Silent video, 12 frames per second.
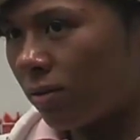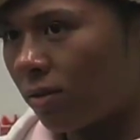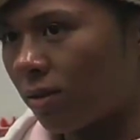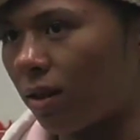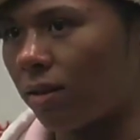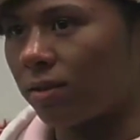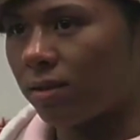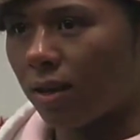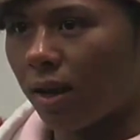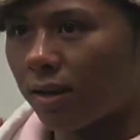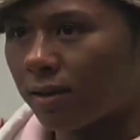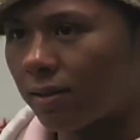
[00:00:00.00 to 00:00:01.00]
selling
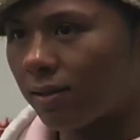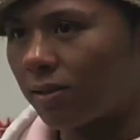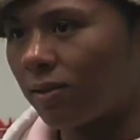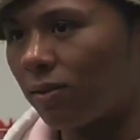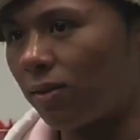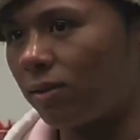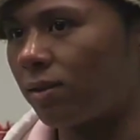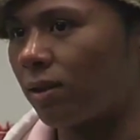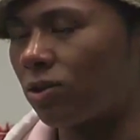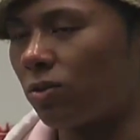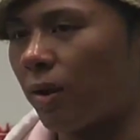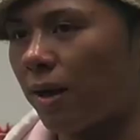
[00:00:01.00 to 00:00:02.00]
sex and
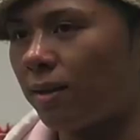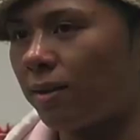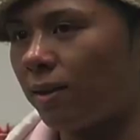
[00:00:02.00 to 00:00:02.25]
sexuality.